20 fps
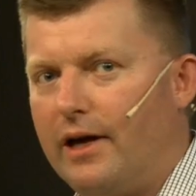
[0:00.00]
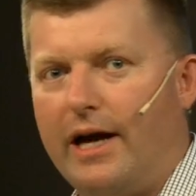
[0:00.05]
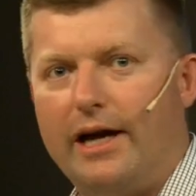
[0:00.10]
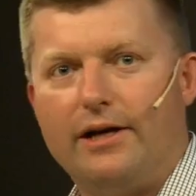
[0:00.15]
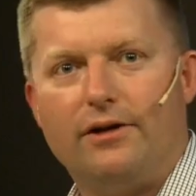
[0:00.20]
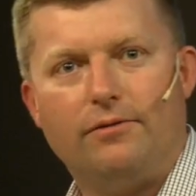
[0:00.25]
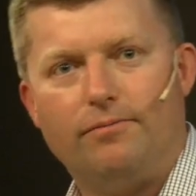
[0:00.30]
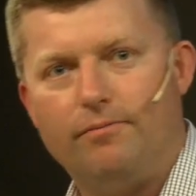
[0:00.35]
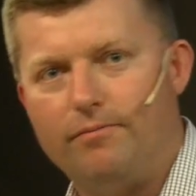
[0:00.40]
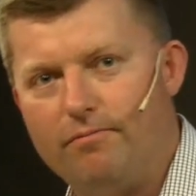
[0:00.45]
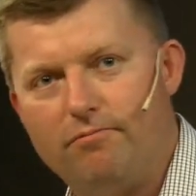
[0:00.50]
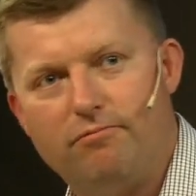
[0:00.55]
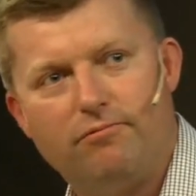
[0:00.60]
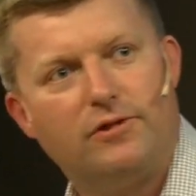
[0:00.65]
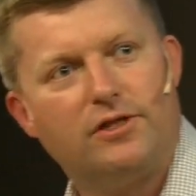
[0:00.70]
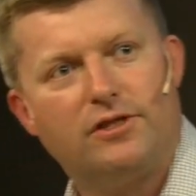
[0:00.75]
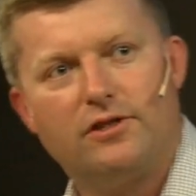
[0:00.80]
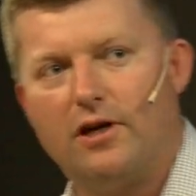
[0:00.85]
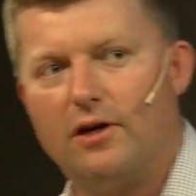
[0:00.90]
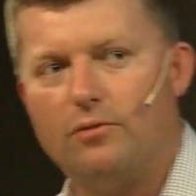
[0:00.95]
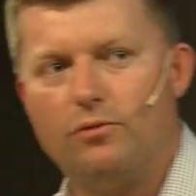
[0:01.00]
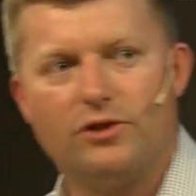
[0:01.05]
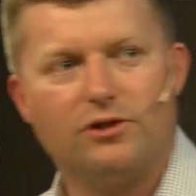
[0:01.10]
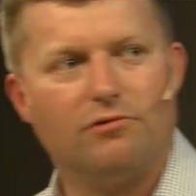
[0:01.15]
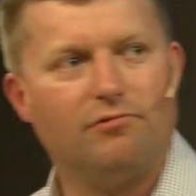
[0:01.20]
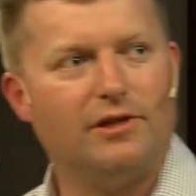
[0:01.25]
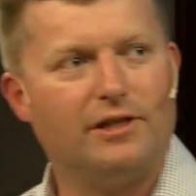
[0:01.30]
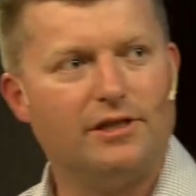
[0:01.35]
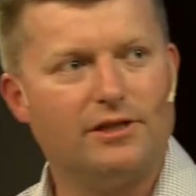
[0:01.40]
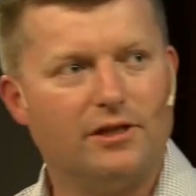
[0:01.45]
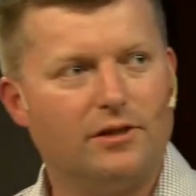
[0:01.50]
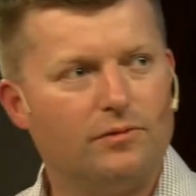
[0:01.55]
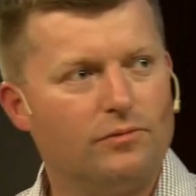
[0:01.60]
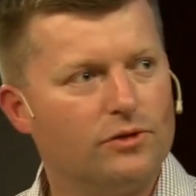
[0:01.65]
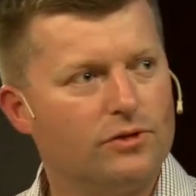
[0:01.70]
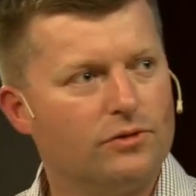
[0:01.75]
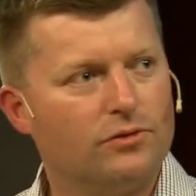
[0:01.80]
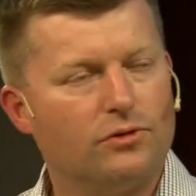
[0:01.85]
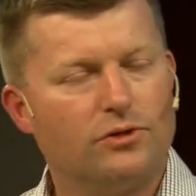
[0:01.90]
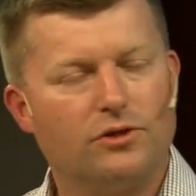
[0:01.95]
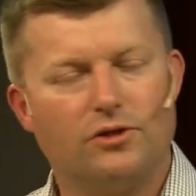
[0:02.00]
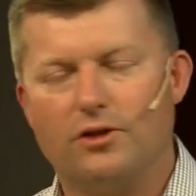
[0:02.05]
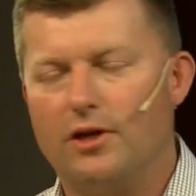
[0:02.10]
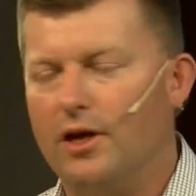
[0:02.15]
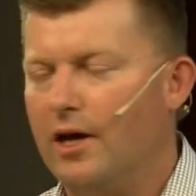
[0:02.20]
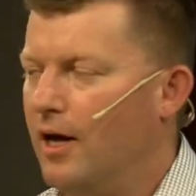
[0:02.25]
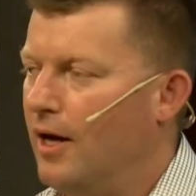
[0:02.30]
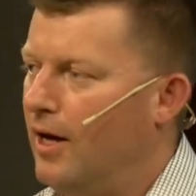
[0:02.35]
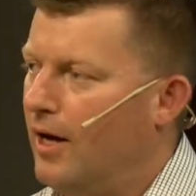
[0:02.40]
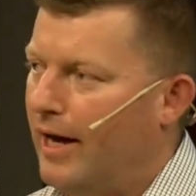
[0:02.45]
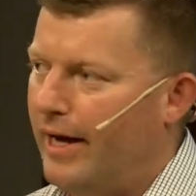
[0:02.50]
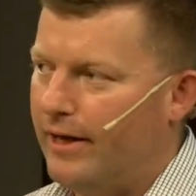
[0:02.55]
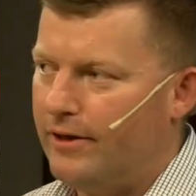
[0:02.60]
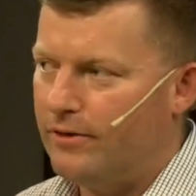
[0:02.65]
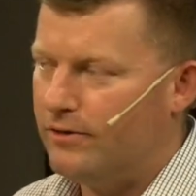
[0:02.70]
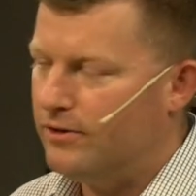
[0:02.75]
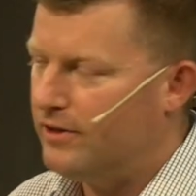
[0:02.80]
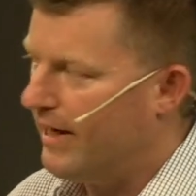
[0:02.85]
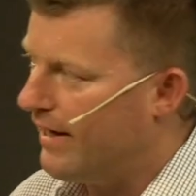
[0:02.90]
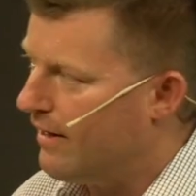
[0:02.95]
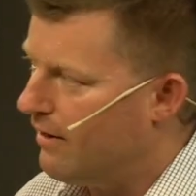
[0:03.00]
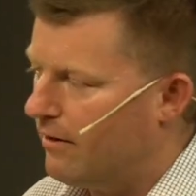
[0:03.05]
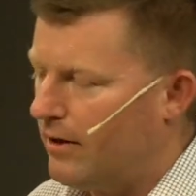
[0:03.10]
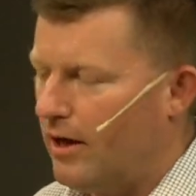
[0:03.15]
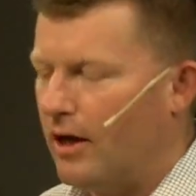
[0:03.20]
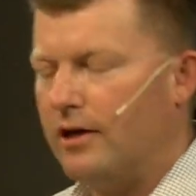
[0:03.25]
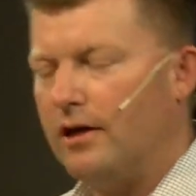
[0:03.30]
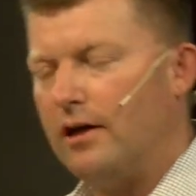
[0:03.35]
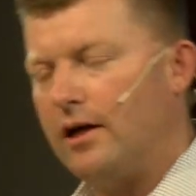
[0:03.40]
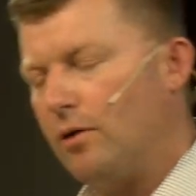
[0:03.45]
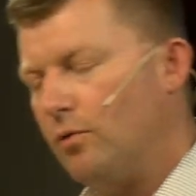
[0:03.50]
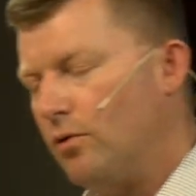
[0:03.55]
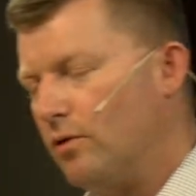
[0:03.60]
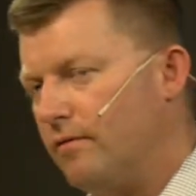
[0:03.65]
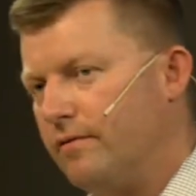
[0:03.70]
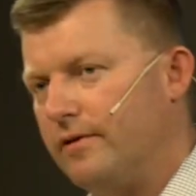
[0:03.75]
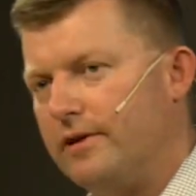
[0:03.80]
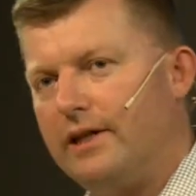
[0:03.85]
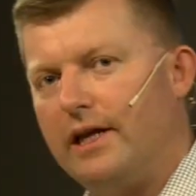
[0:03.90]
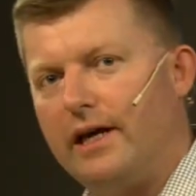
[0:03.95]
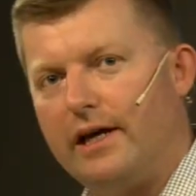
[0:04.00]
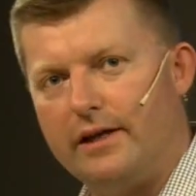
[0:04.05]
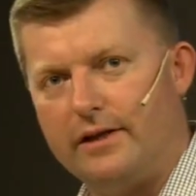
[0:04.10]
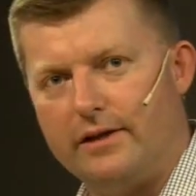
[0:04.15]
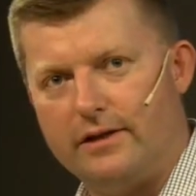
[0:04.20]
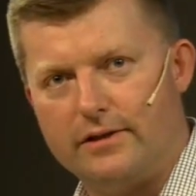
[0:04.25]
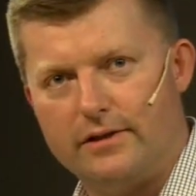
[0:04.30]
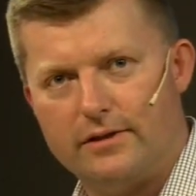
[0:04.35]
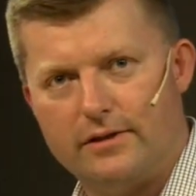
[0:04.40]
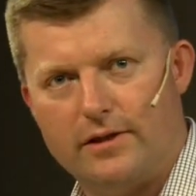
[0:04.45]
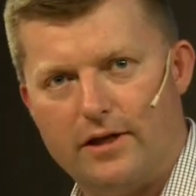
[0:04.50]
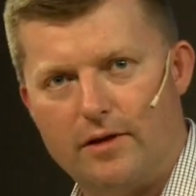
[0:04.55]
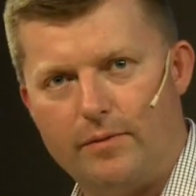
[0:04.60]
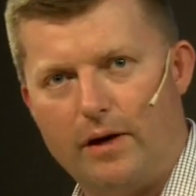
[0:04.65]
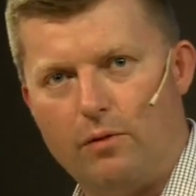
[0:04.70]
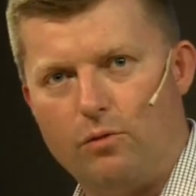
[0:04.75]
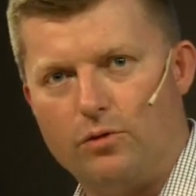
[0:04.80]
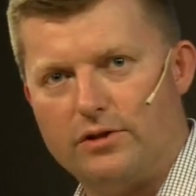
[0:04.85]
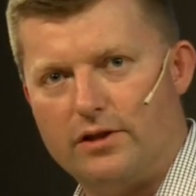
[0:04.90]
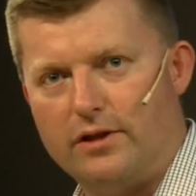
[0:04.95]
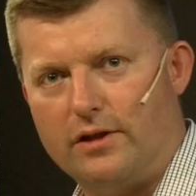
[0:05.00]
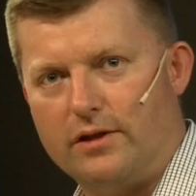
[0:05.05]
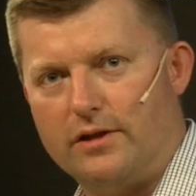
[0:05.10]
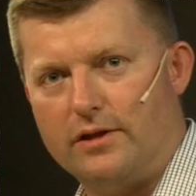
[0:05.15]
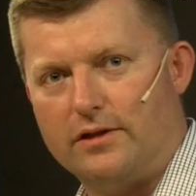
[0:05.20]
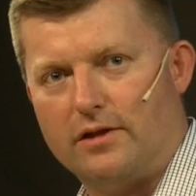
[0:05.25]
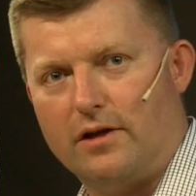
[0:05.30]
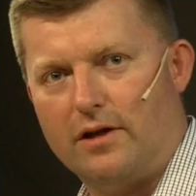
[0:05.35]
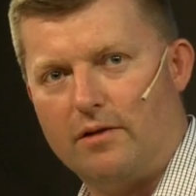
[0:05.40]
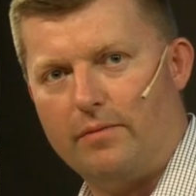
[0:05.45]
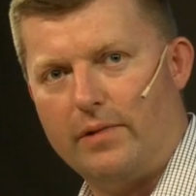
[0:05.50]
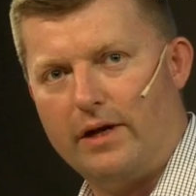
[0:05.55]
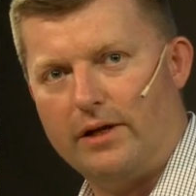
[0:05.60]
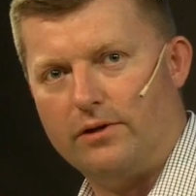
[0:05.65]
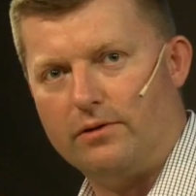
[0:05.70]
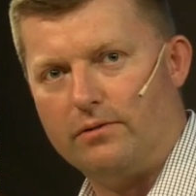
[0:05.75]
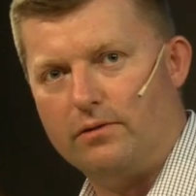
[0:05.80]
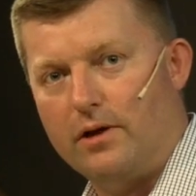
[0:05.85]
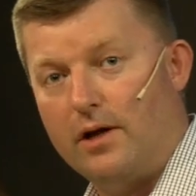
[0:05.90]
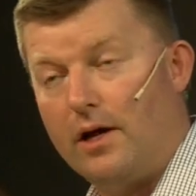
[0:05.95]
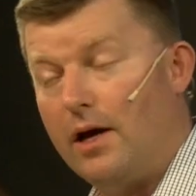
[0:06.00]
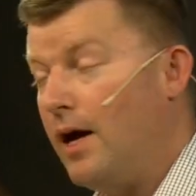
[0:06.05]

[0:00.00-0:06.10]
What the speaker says: how you decide what to release open source, how you do tech. I could go on for days about what's in the design manual.